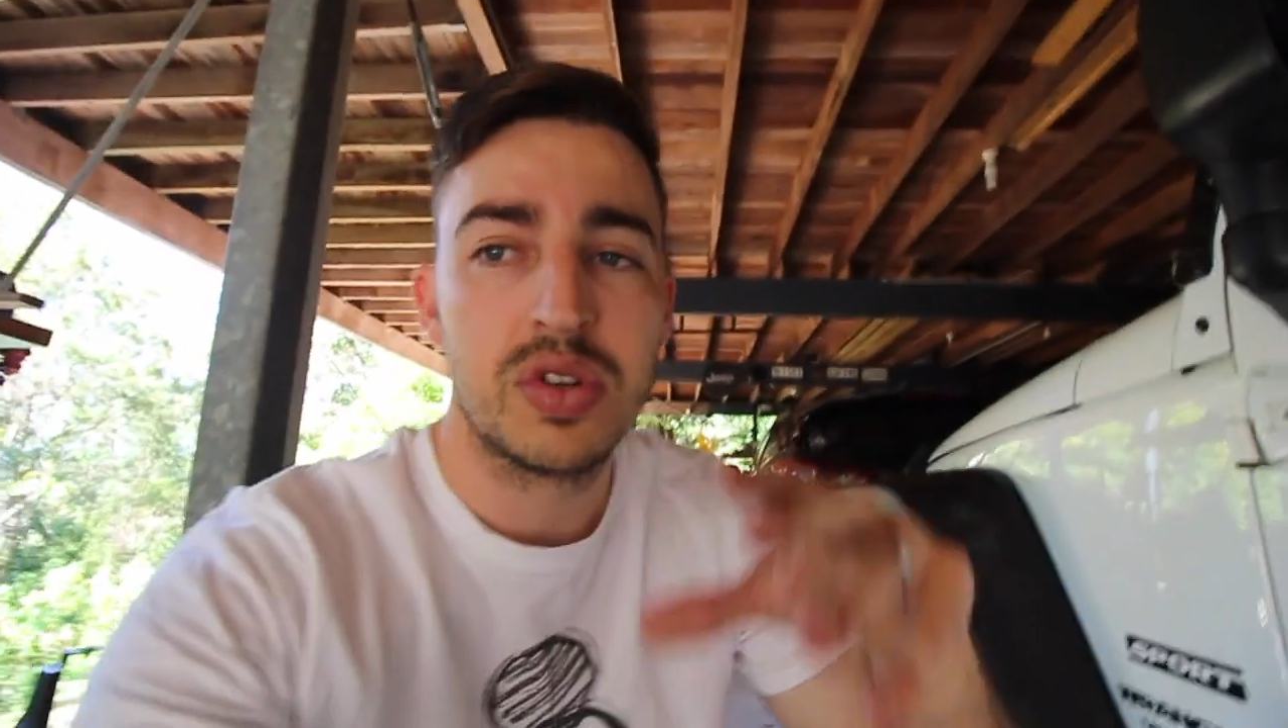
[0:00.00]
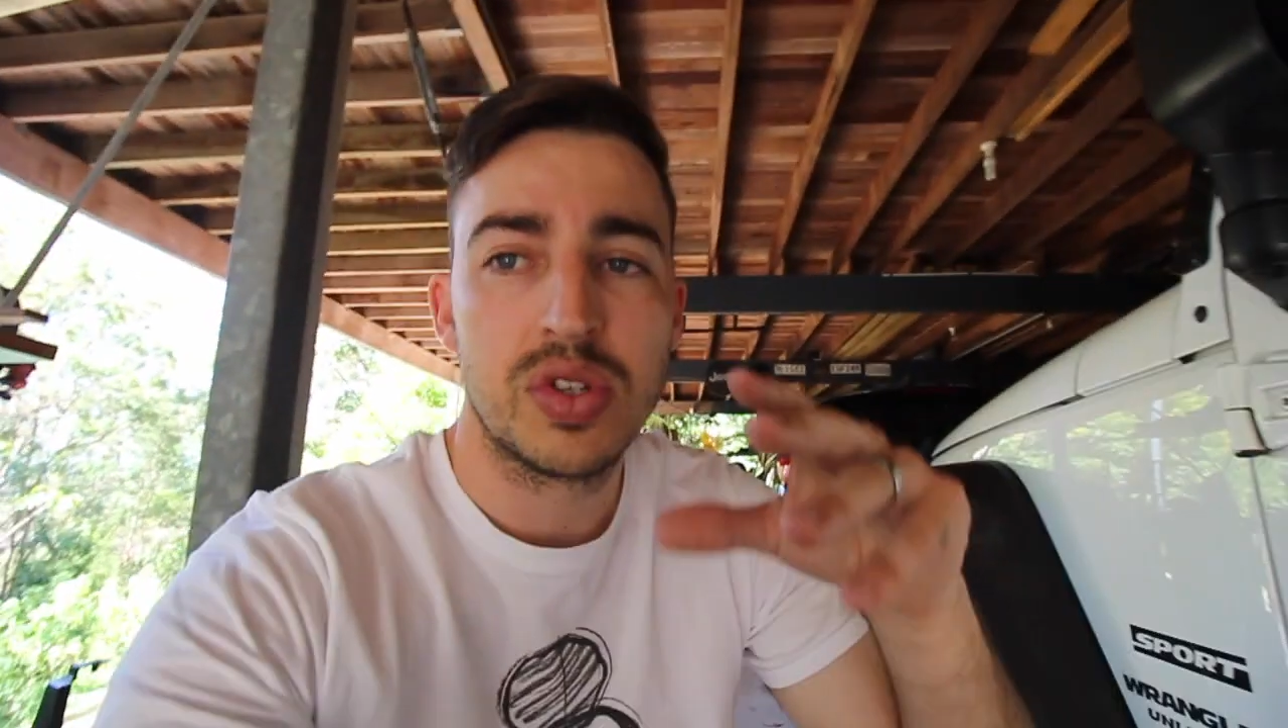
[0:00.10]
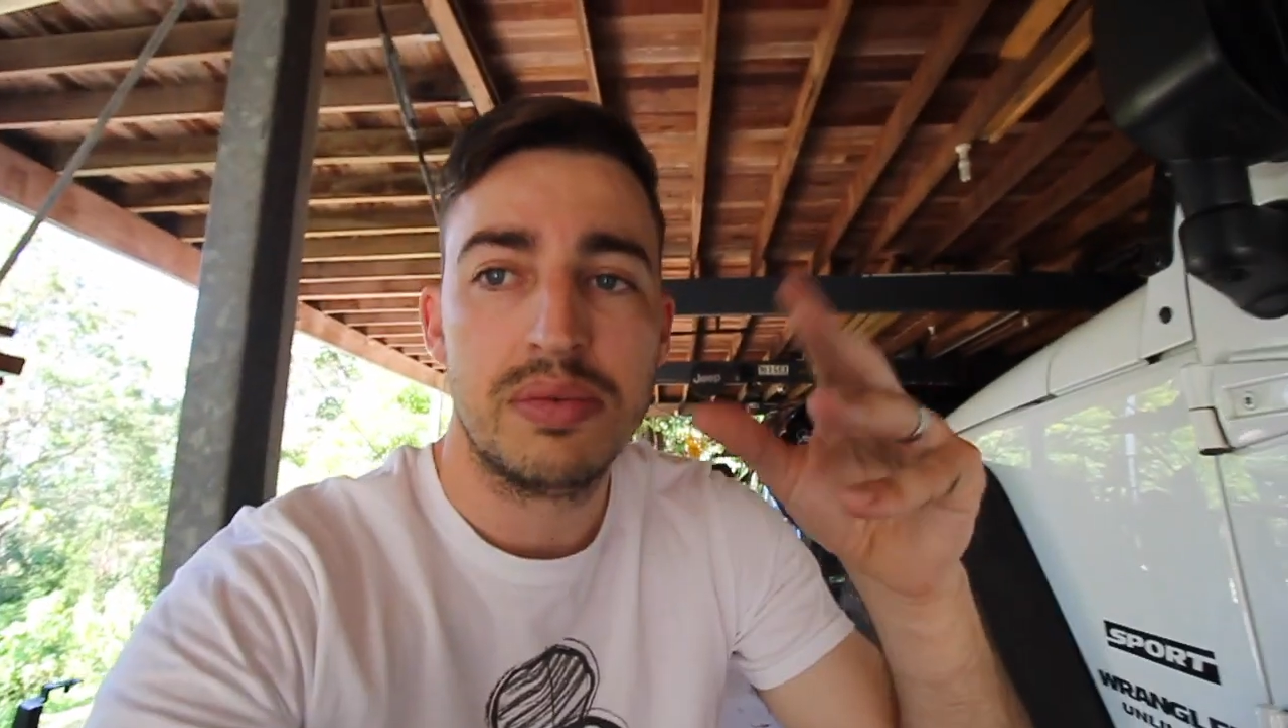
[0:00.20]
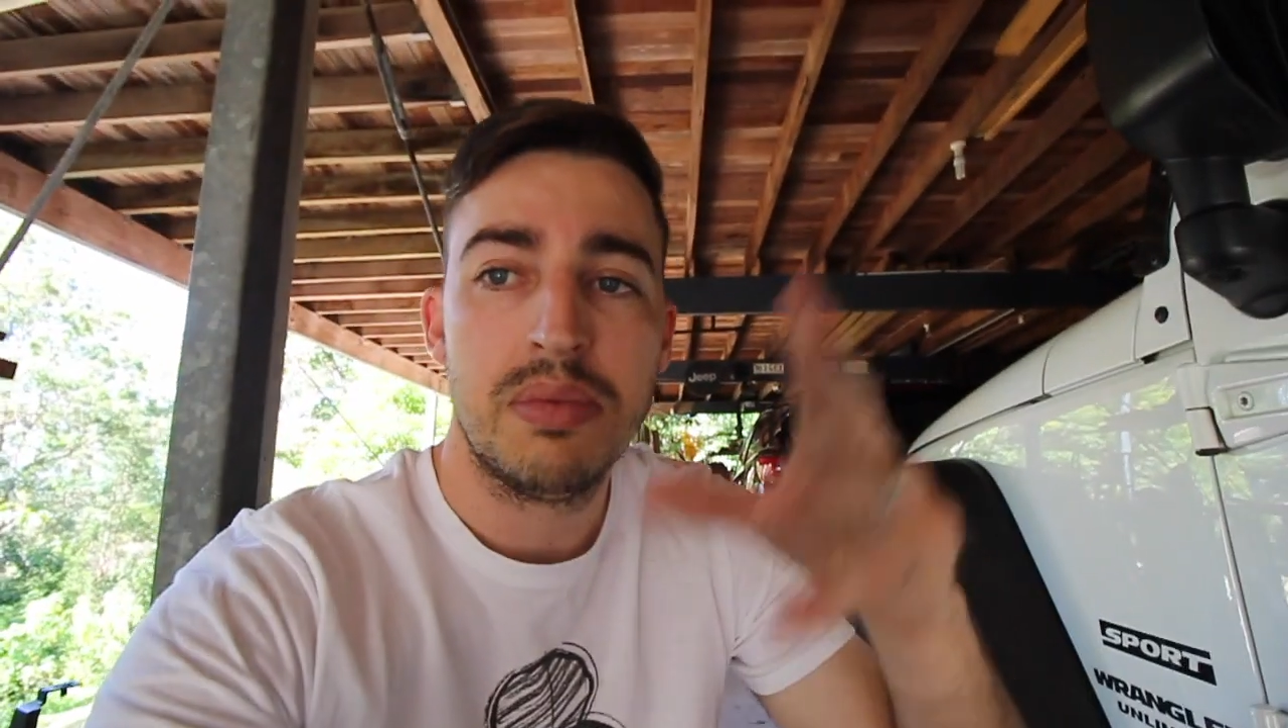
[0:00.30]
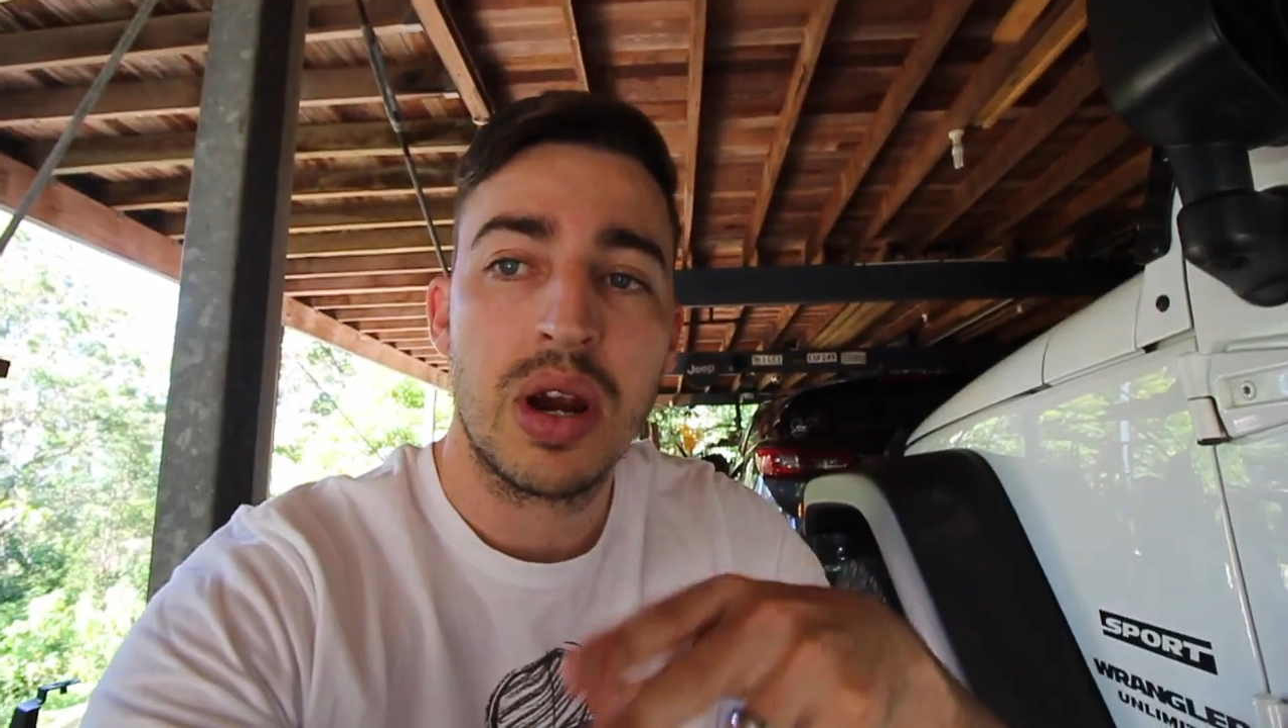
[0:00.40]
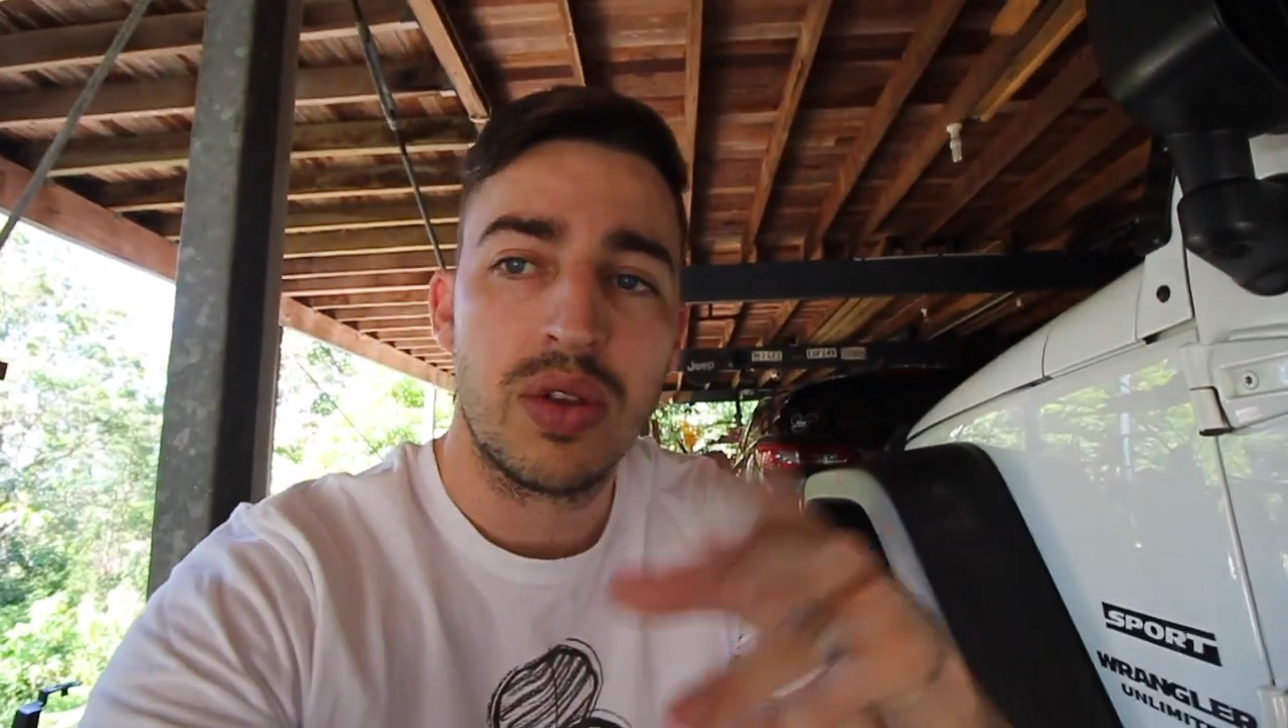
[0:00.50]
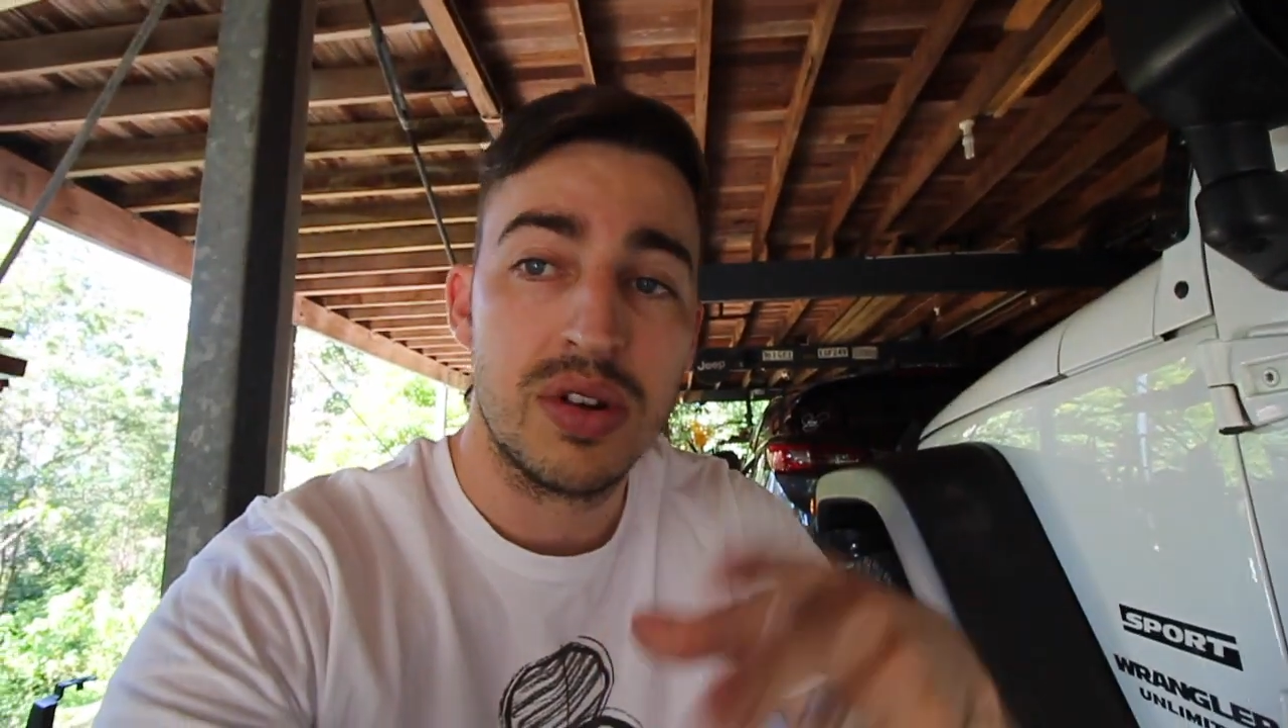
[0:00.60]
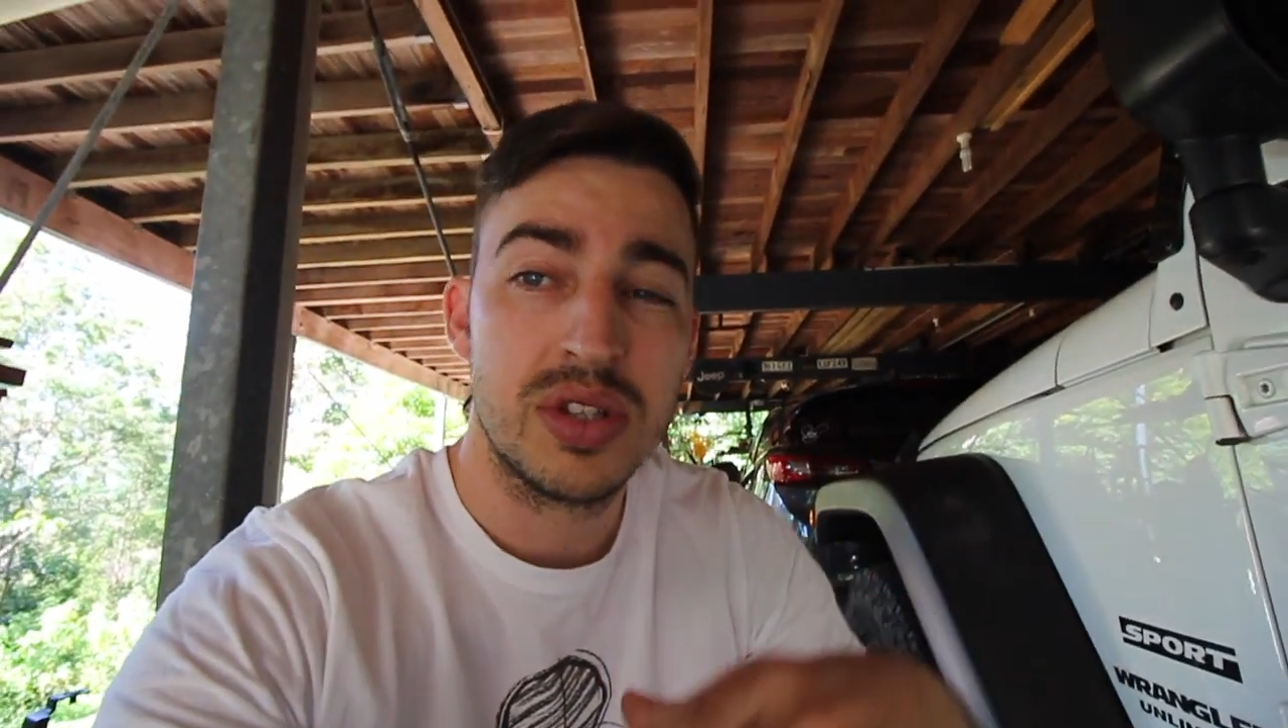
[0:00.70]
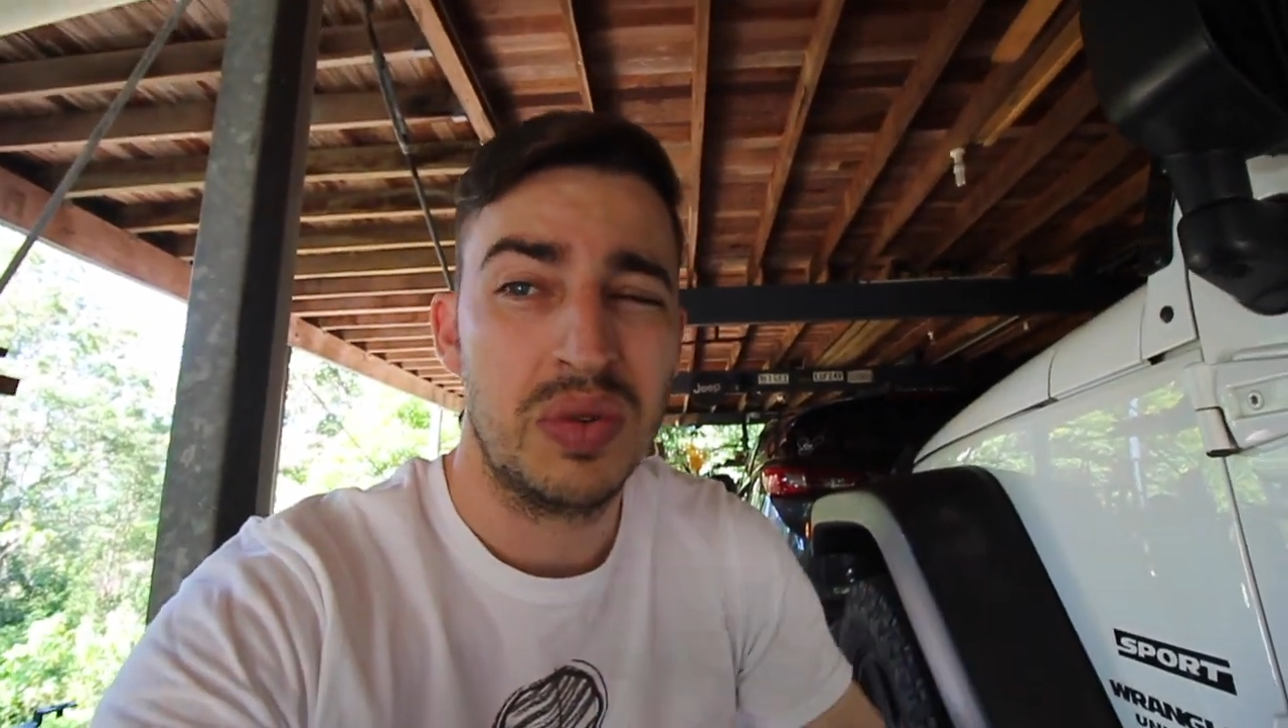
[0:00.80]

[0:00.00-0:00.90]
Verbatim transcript: of just marrying those